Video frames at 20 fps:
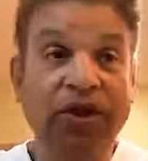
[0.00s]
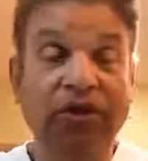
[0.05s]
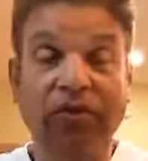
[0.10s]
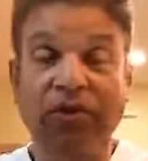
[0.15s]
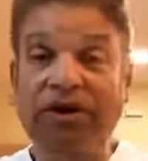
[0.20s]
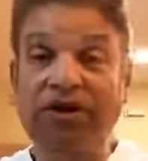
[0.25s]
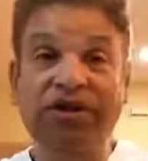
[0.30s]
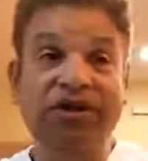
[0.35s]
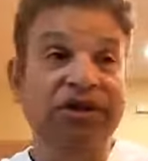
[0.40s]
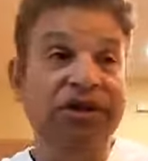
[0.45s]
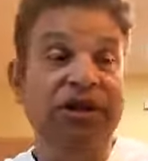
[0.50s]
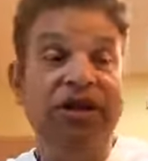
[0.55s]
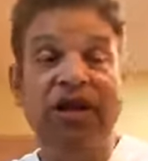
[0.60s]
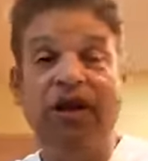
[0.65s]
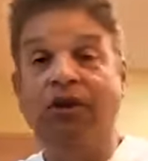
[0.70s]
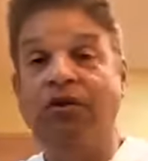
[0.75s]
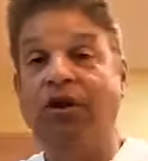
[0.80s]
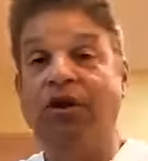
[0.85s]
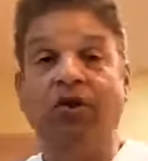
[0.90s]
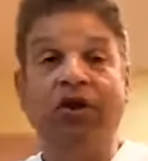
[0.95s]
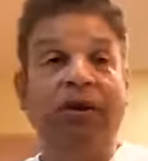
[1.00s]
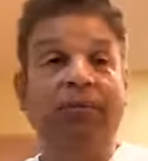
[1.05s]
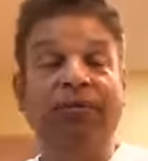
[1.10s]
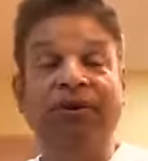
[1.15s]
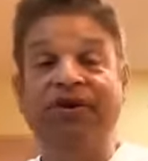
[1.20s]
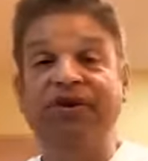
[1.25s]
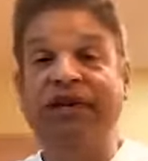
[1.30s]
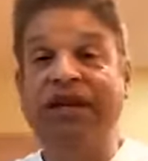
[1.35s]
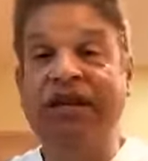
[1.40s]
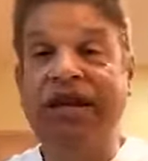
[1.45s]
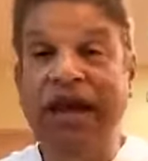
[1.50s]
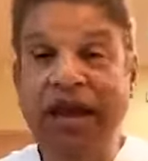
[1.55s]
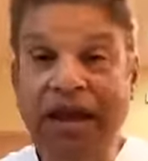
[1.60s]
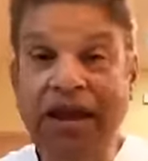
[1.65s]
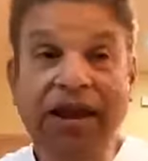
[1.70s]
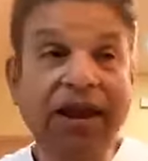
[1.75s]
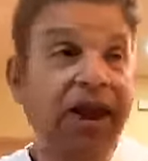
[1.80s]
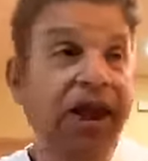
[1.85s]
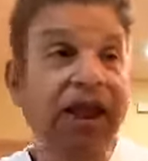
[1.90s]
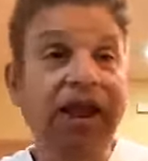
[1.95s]
whether it's growing up as a
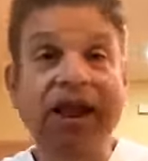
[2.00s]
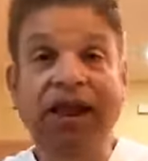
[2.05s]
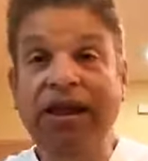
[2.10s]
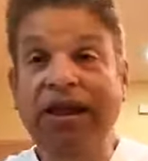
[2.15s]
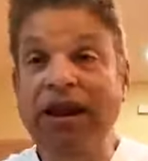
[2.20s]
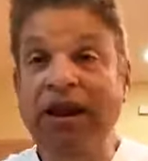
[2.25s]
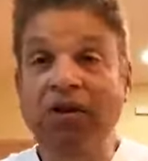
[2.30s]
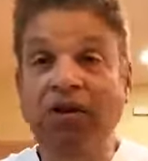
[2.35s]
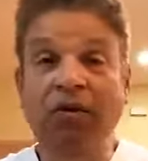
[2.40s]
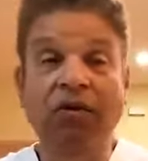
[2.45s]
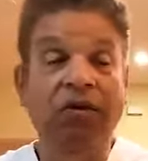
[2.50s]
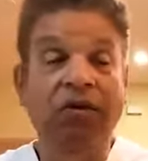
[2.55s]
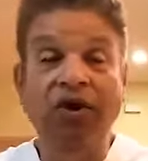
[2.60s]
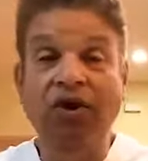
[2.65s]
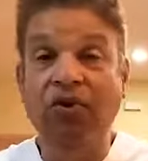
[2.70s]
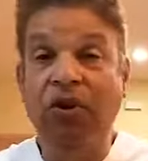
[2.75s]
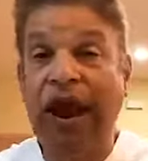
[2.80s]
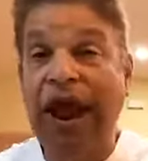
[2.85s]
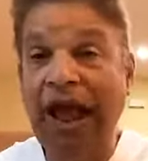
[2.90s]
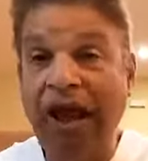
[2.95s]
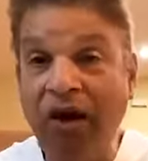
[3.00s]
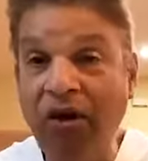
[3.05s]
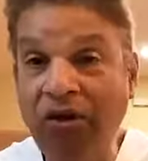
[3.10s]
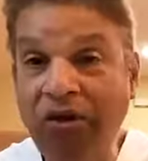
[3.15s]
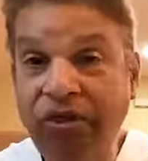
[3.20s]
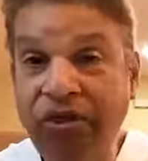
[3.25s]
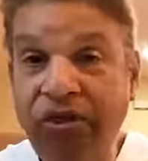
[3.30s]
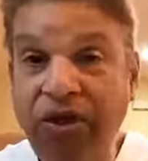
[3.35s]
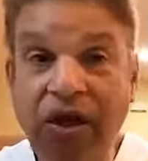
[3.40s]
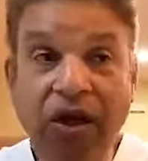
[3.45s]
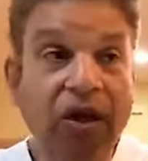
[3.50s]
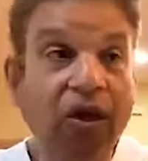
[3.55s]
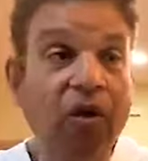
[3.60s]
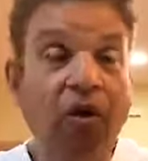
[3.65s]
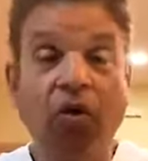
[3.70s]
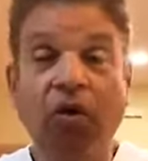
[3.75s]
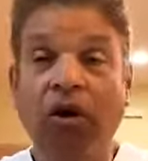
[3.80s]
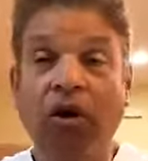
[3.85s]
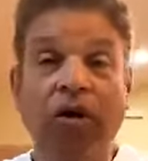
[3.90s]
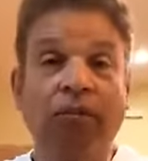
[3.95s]
kid, your health,
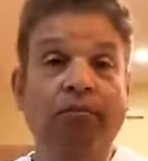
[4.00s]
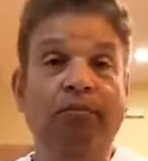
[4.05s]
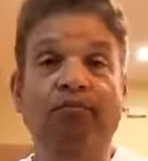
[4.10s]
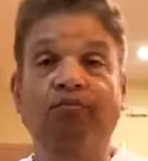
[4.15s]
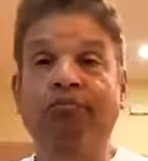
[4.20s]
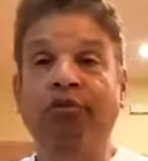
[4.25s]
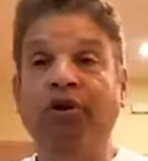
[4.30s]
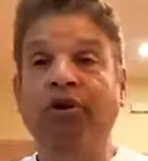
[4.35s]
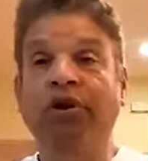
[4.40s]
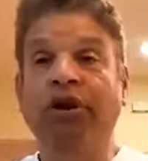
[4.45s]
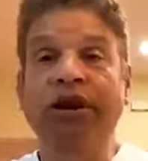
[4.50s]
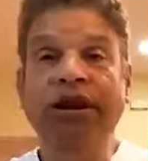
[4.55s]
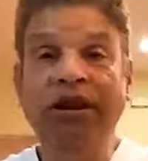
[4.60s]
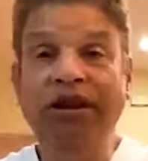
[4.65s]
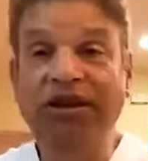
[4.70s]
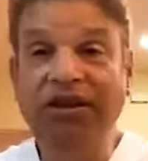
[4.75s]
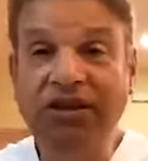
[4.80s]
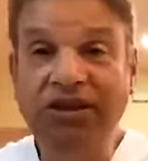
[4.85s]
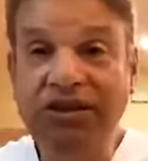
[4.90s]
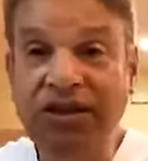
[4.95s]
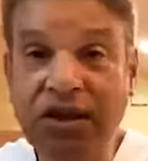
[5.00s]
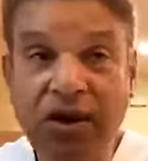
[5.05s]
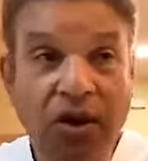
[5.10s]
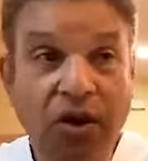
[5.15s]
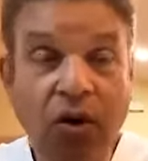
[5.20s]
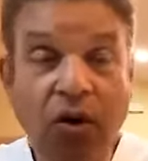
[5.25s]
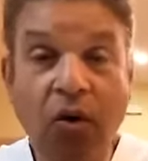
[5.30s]
or bullies,